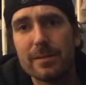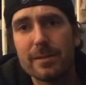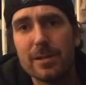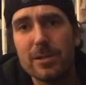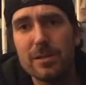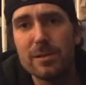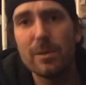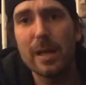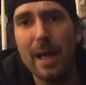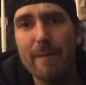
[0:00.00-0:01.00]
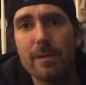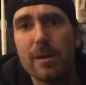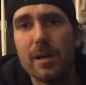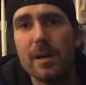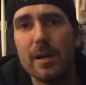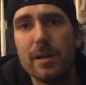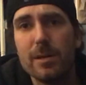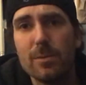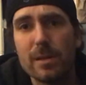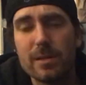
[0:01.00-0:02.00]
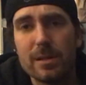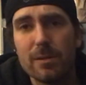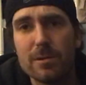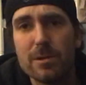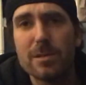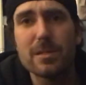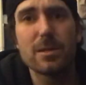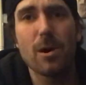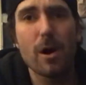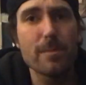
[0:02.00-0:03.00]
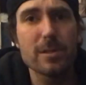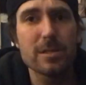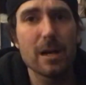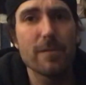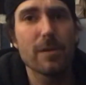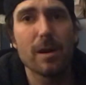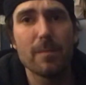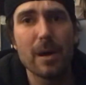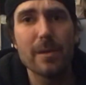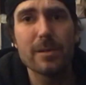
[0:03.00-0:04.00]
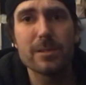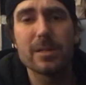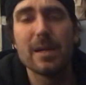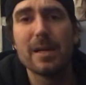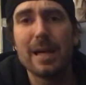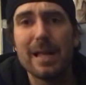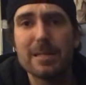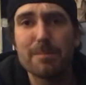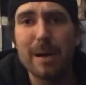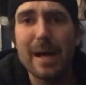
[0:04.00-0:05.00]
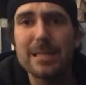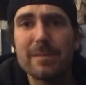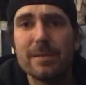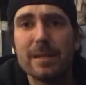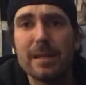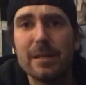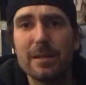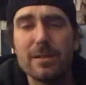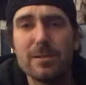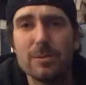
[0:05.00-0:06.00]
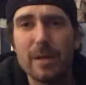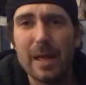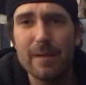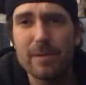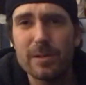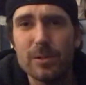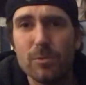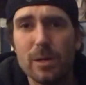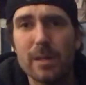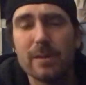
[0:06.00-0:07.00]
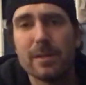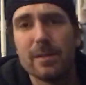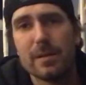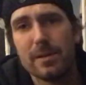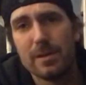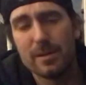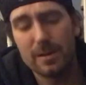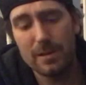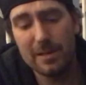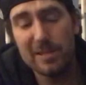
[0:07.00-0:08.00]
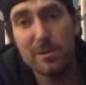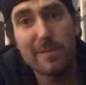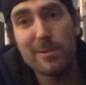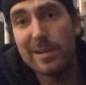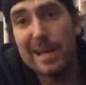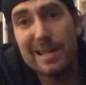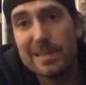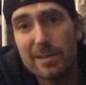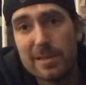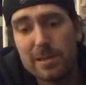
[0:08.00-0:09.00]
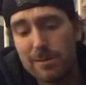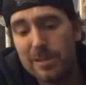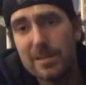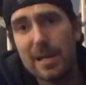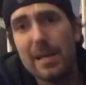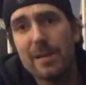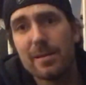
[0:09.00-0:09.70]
Because you can do whatever you want to do. As long as it doesn't harm yourself or harm others, and it's a positive thing, you can do whatever you want. And you can do whatever you want negatively too, I'm just saying.